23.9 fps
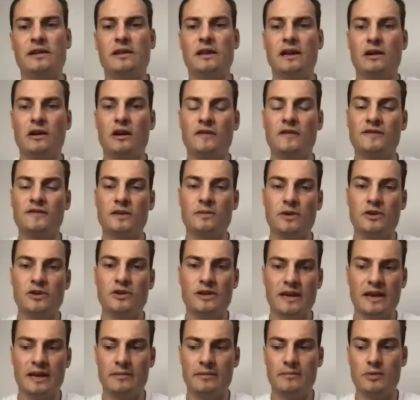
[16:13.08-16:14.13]
like often when you
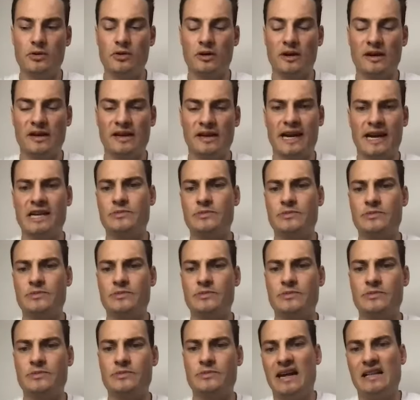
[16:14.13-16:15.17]
get more engagement on
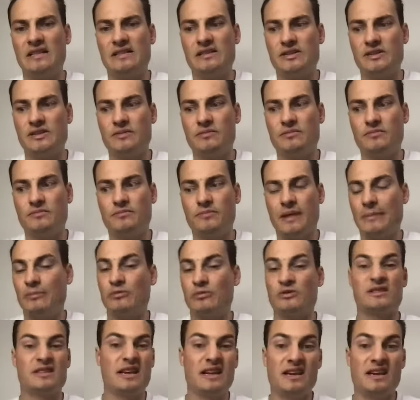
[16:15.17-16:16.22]
your ads, people
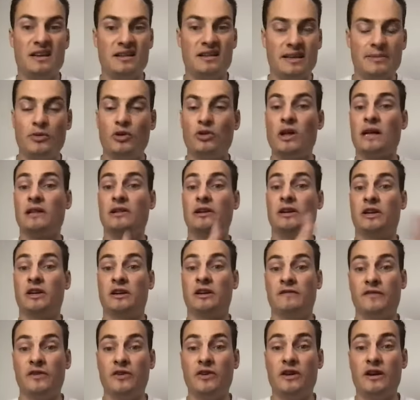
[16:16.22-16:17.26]
see it and they're more likely to
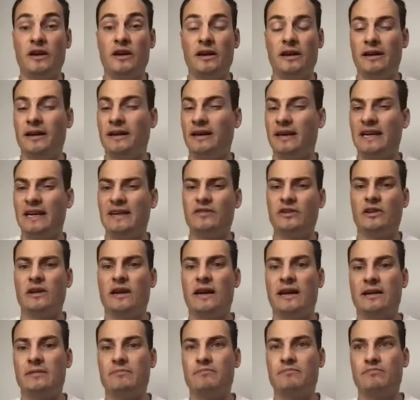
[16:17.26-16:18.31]
convert, and it can even
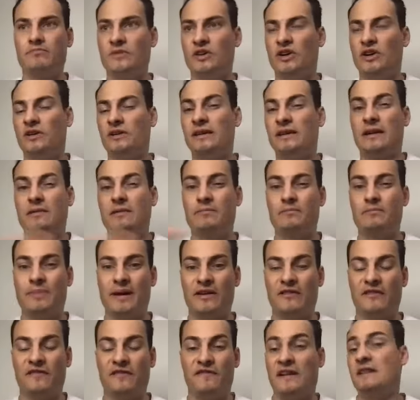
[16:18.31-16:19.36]
get
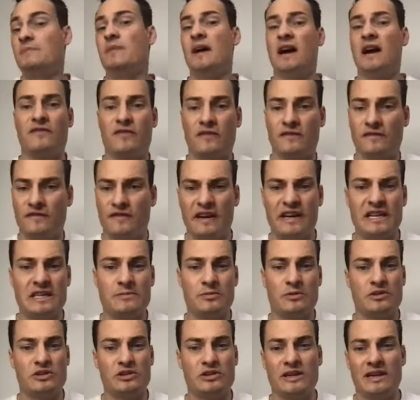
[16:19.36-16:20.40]
better feedback from
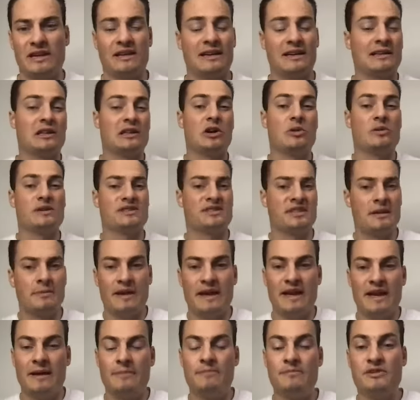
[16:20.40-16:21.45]
Facebook. So you get like lower
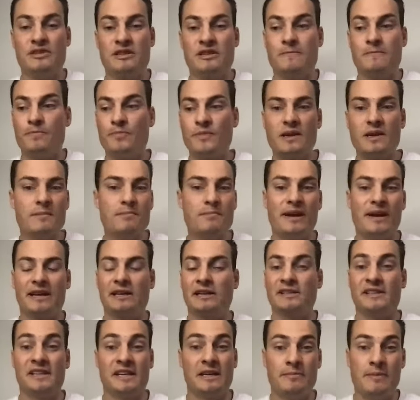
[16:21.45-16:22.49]
CPMs and better
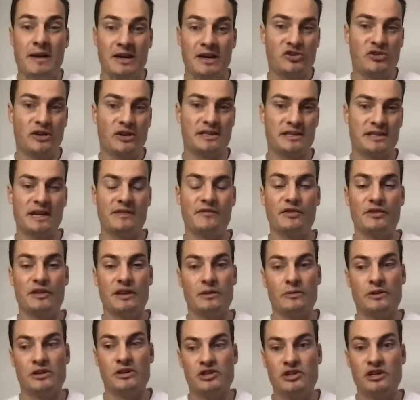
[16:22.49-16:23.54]
click metrics and everything,
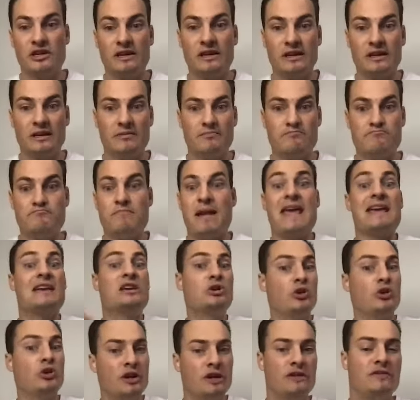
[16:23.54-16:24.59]
which make
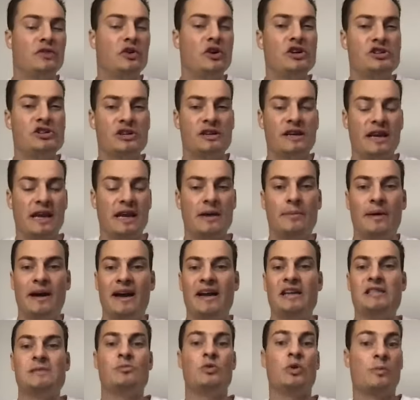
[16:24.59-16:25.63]
your conversion
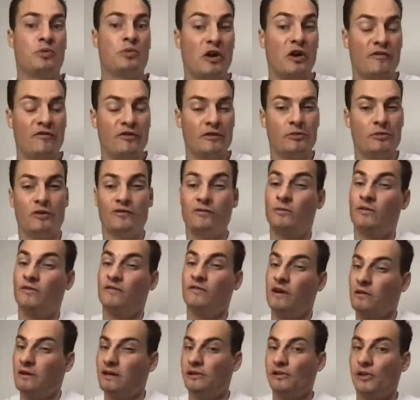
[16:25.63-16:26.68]
campaigns more profitable from a
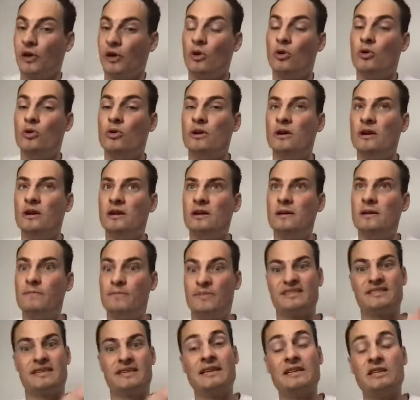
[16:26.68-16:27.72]
very low
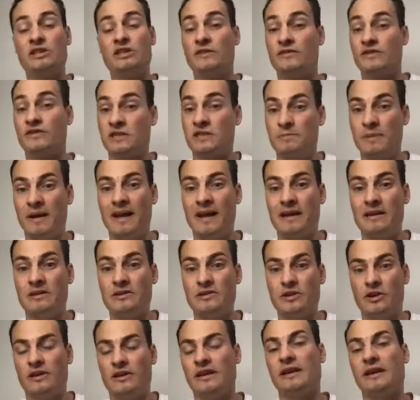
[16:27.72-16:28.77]
percentage of spend
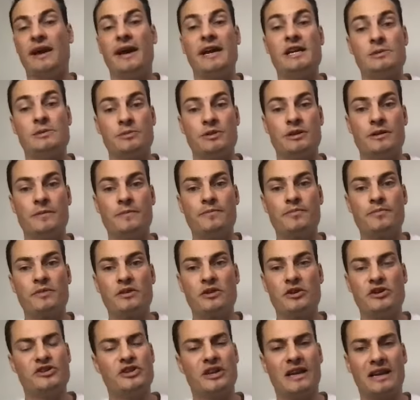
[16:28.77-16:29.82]
on engagement.
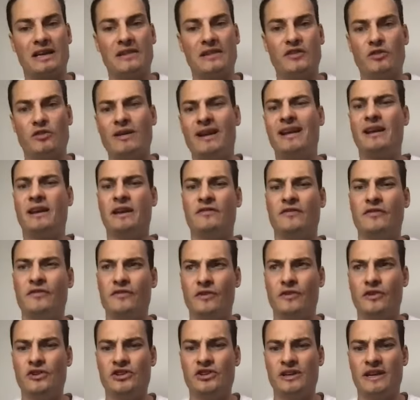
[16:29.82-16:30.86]
Because if you're running a
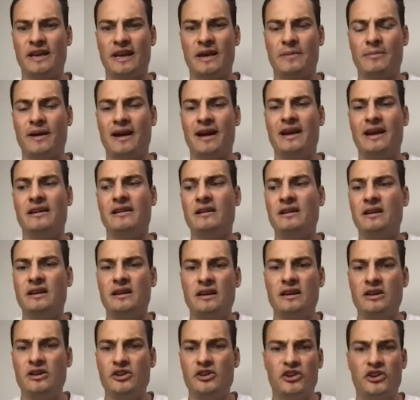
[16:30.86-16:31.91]
conversion campaign,
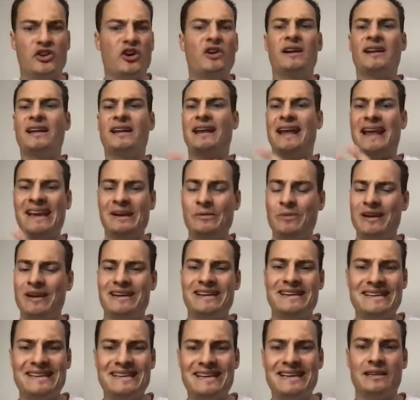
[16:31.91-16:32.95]
you're not going to get anywhere
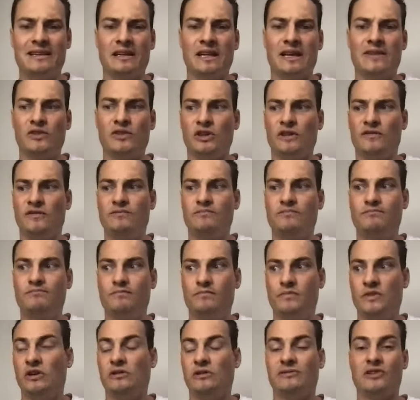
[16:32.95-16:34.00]
near the level of,
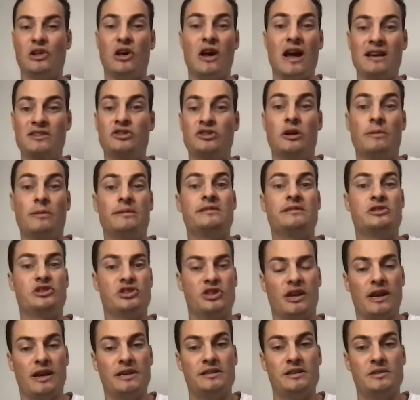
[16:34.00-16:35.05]
likes, comments, and
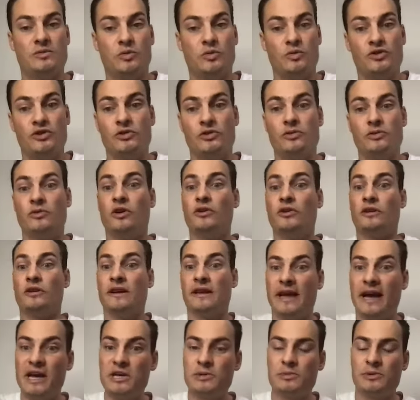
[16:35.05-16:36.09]
shares as would you on an
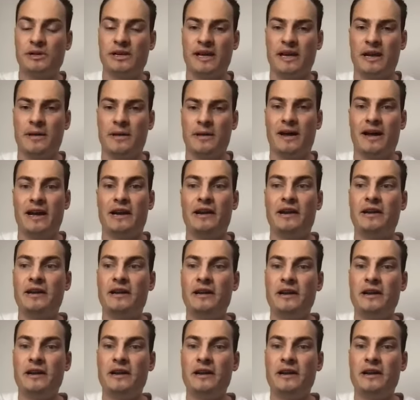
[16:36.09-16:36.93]
engagement campaign.